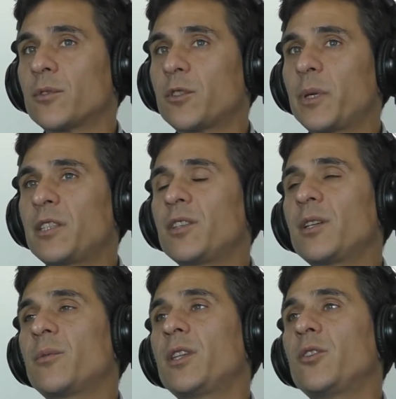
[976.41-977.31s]

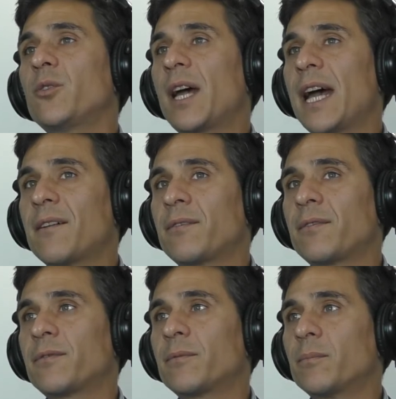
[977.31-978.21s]
especially when you have
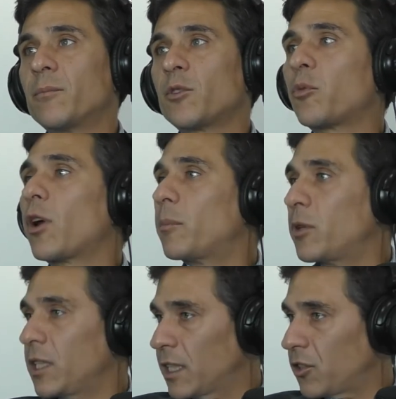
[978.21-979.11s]
more
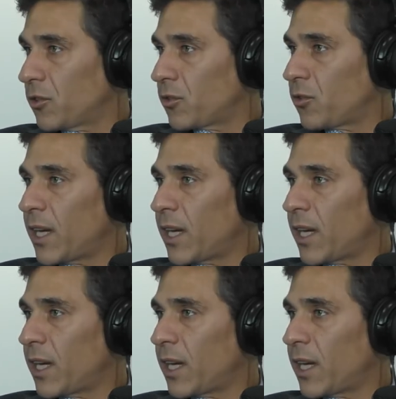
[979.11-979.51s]
property issues, mm-hmm.